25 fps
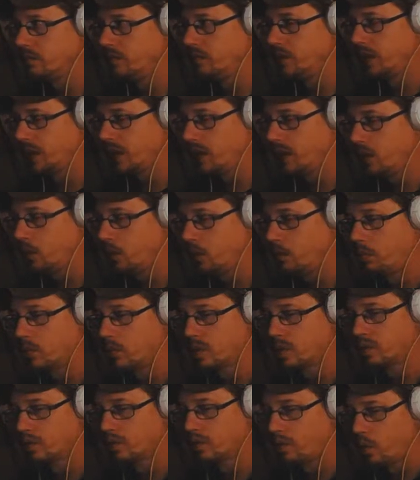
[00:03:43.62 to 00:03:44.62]
the help
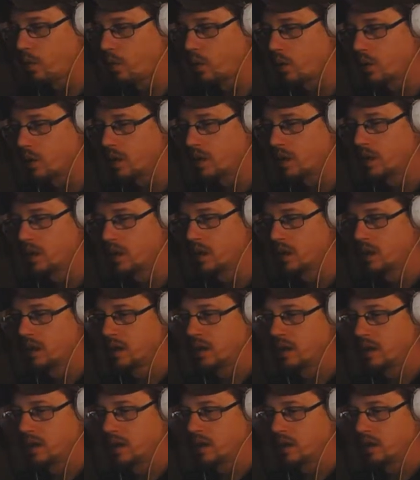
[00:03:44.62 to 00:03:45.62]
was
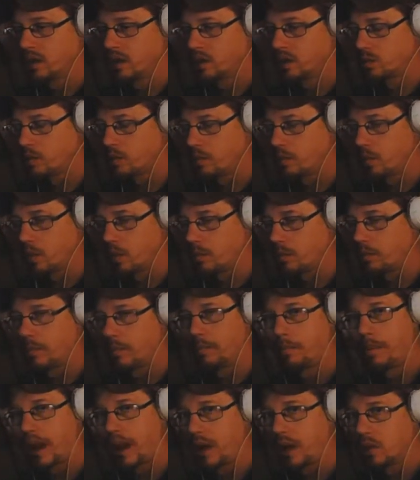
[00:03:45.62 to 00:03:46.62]
because we weren't
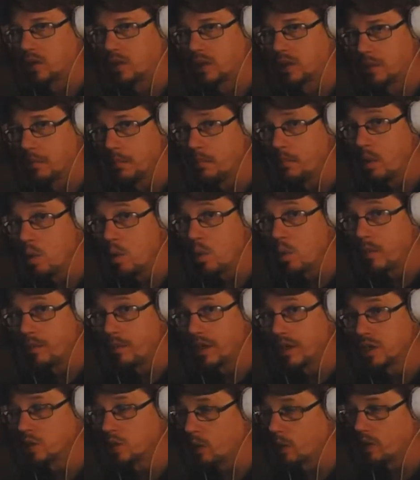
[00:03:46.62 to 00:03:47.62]
prepared to move
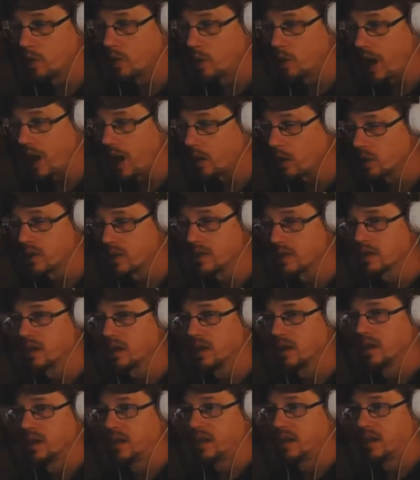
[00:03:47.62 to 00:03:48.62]
into a new house.
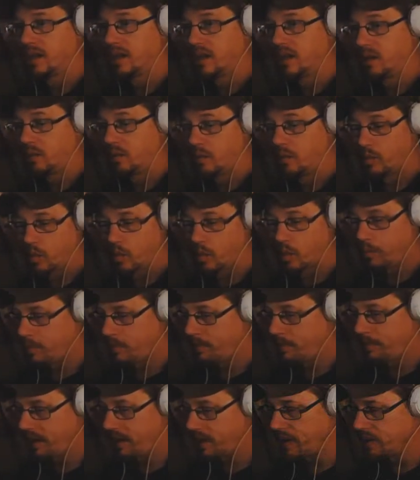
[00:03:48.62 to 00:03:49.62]
We weren't
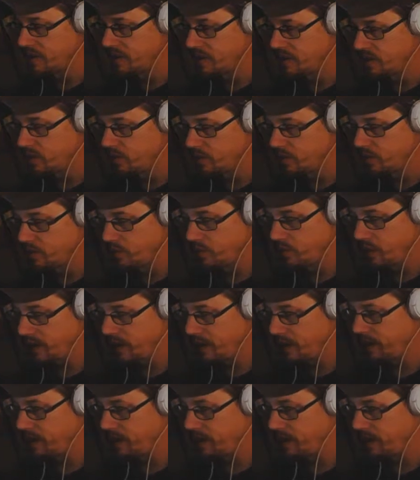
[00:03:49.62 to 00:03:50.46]
prepared to,